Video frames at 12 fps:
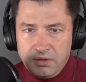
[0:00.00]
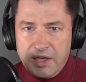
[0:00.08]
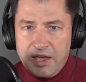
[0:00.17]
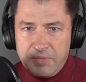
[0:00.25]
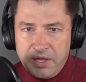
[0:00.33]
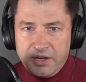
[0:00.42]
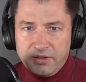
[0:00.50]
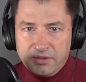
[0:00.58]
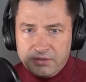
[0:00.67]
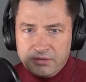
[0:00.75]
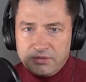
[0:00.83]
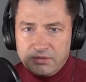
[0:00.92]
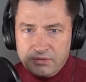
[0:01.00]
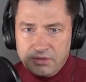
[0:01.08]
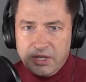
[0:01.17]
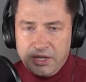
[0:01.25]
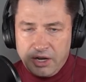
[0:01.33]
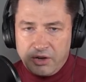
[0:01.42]
have been
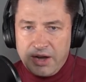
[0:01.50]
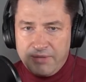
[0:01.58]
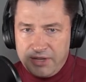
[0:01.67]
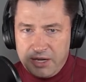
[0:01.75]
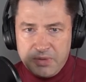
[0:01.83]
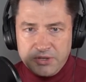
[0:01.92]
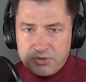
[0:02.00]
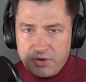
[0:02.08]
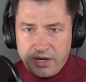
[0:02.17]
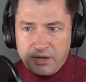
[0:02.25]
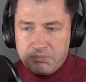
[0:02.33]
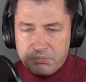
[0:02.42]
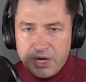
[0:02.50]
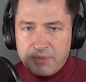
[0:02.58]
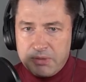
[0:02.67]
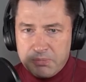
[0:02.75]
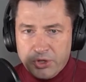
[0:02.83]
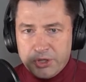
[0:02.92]
in aircraft that have been struck
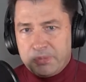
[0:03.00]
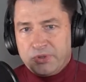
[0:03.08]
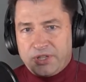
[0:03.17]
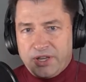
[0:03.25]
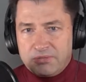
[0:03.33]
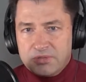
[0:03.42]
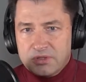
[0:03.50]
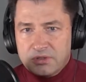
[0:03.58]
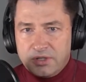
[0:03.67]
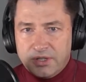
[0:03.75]
probably multiple times,